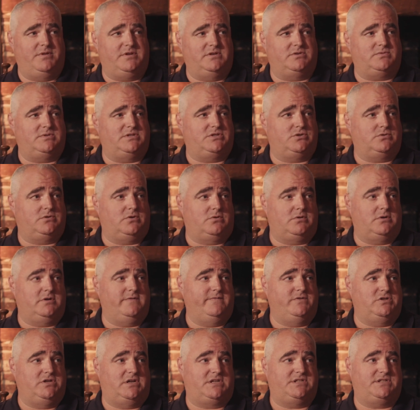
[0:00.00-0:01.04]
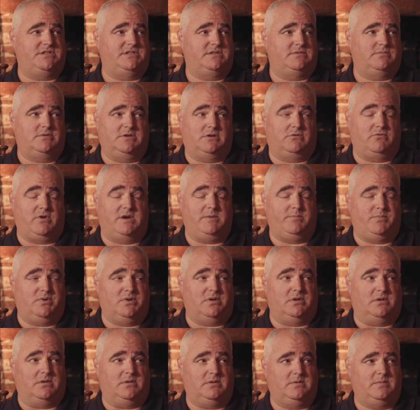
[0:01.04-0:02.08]
with his restorative justice. What a great
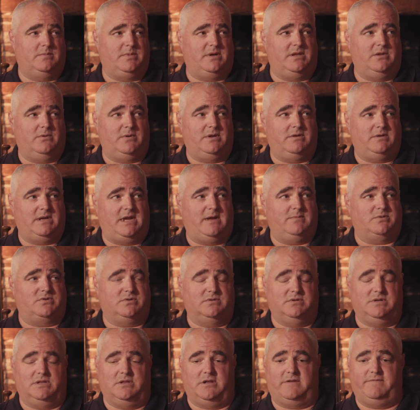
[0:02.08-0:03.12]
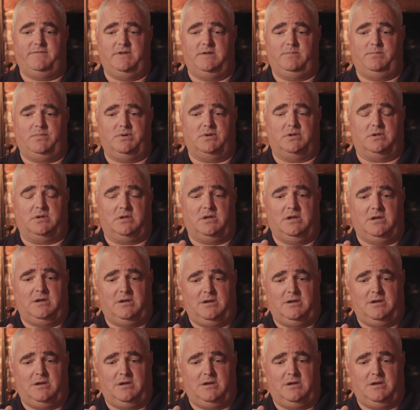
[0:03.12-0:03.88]
bill, by the way. Absolutely loved that bill.